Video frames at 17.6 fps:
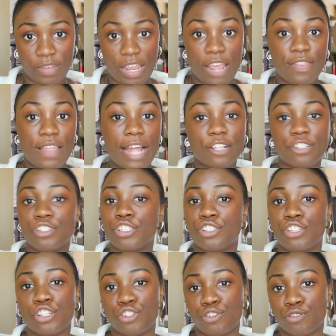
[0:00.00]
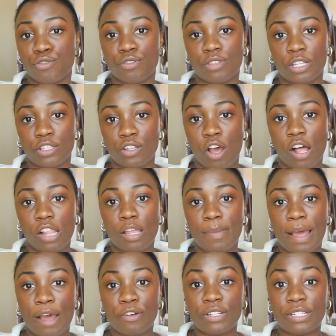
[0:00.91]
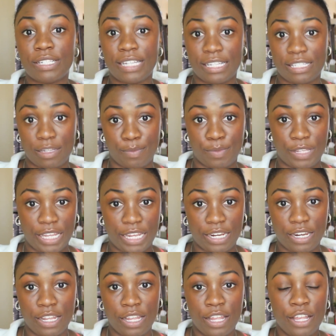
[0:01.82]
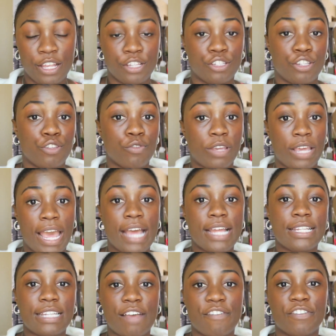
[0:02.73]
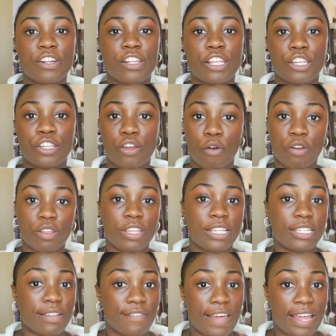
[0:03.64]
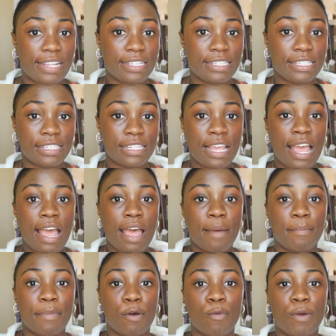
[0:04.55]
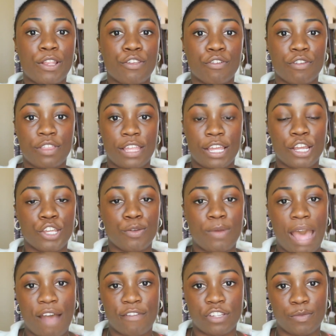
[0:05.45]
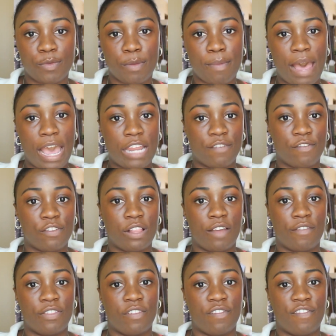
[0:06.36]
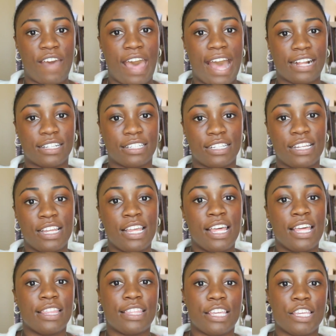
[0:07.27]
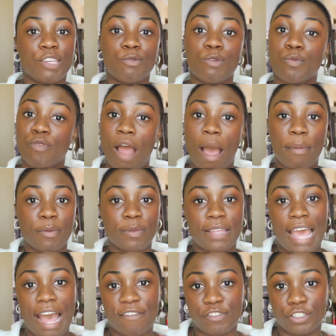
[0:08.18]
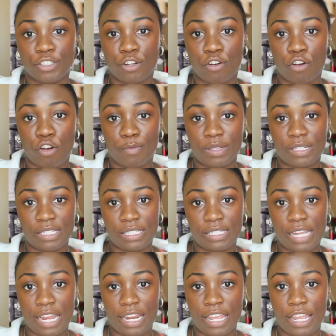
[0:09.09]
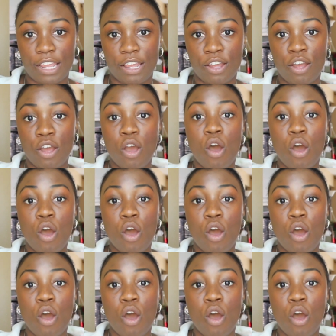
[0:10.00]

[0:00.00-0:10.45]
And that's just the truth. It's all about discipline. So you can definitely go to these events, but when you're there, you have to be mindful of the fact that you will probably have to go home and study,